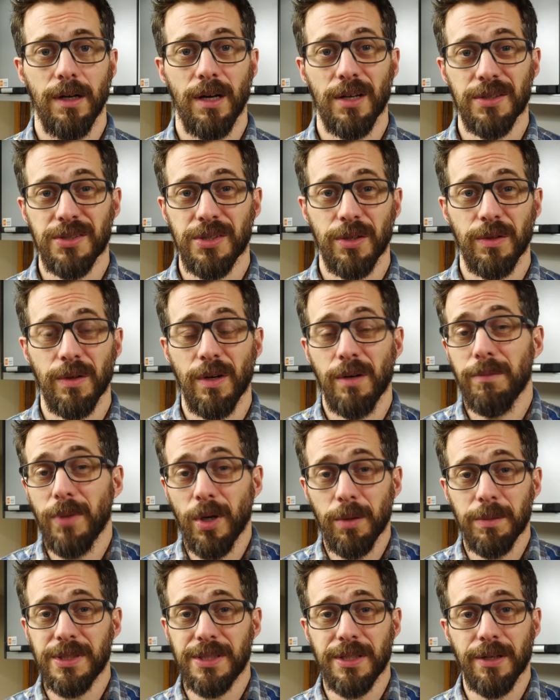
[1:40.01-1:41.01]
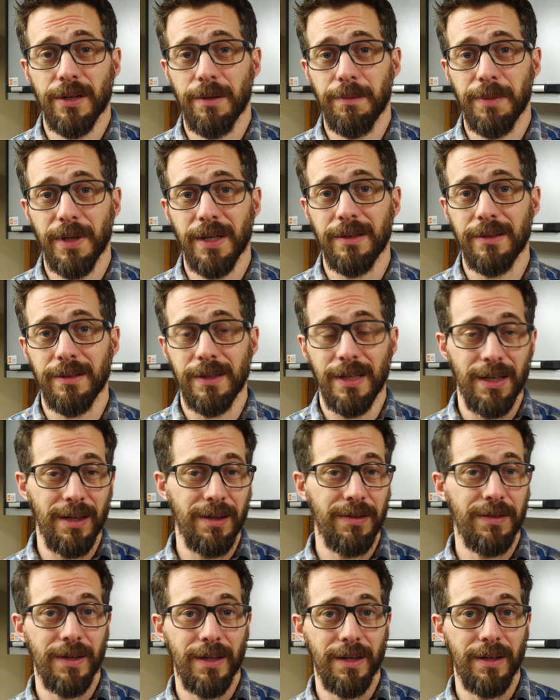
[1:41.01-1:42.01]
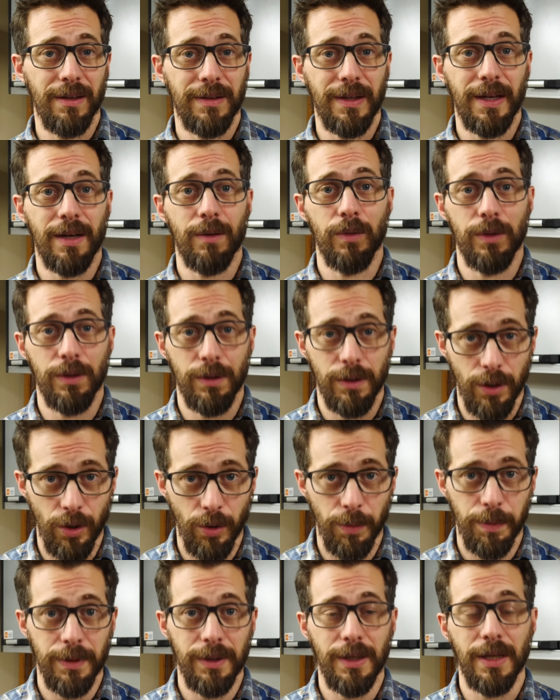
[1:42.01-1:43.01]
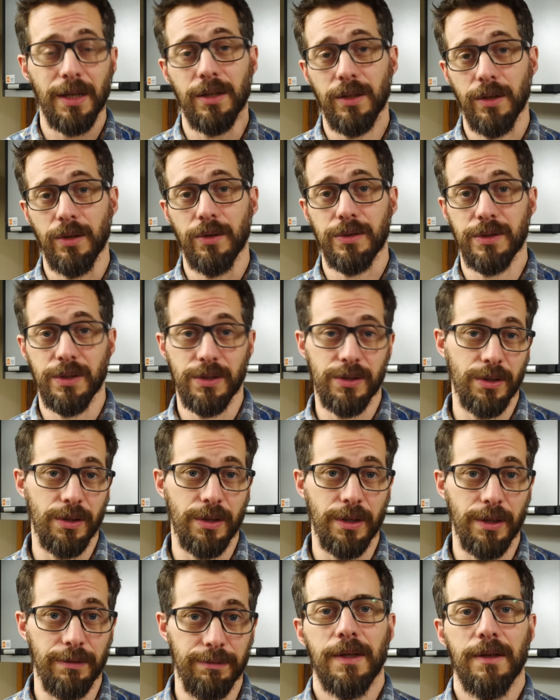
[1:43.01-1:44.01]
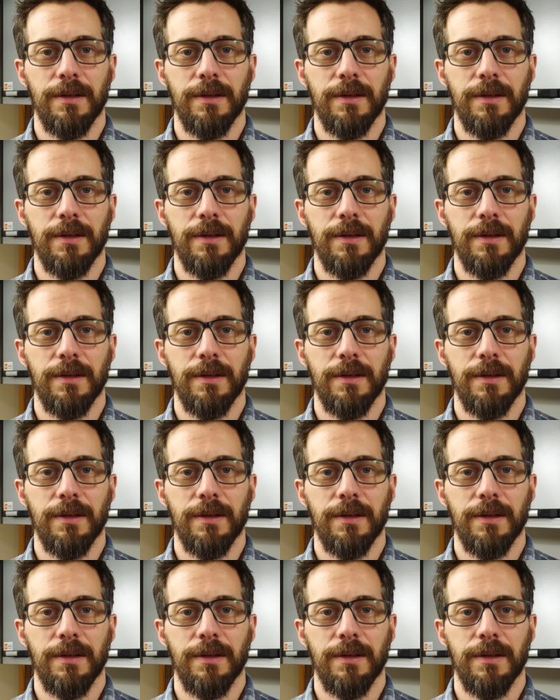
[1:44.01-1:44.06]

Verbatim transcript: Also a momentary button, anything that will open and close a circuit.